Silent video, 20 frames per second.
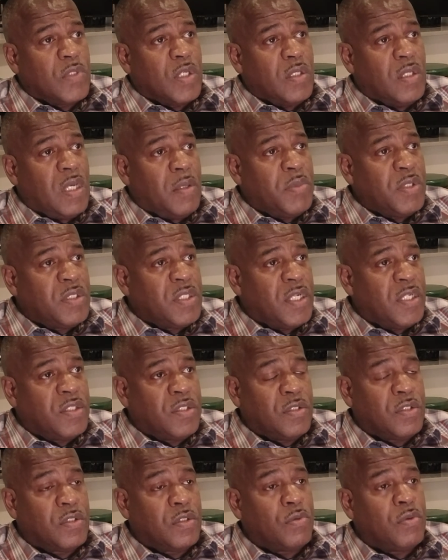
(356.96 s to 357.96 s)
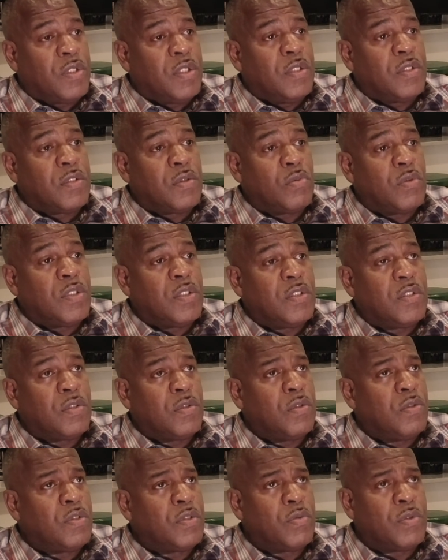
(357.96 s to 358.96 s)
Lamentations 3 and
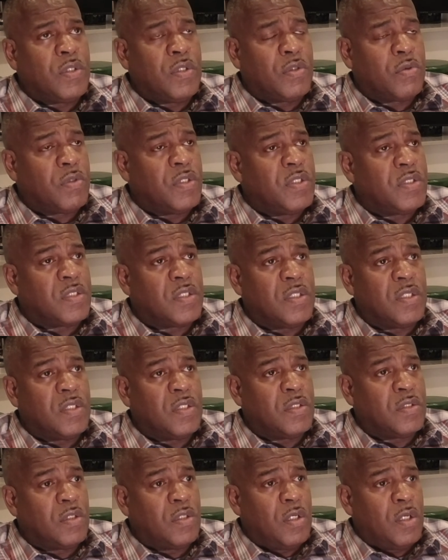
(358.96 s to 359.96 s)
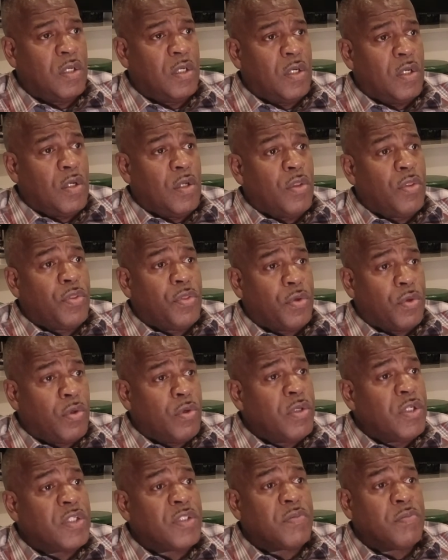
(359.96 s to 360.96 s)
22, 23 says,
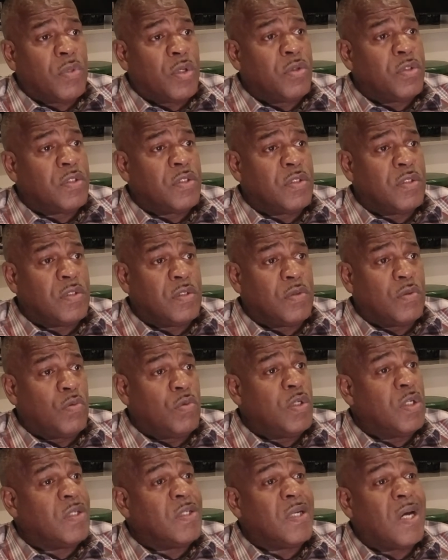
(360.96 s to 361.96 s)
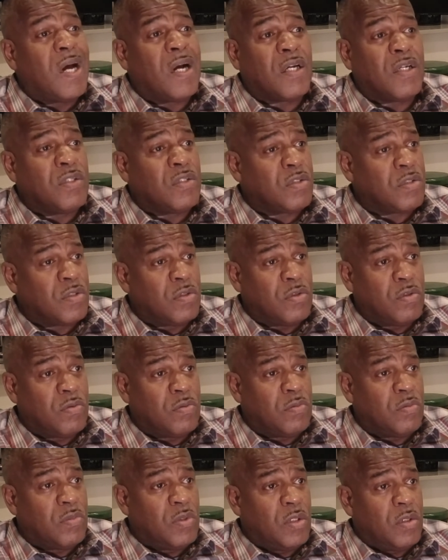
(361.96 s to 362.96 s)
through His mercies we are not
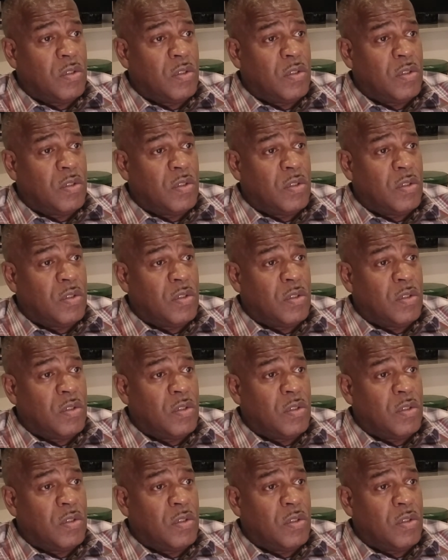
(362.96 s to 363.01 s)
consumed,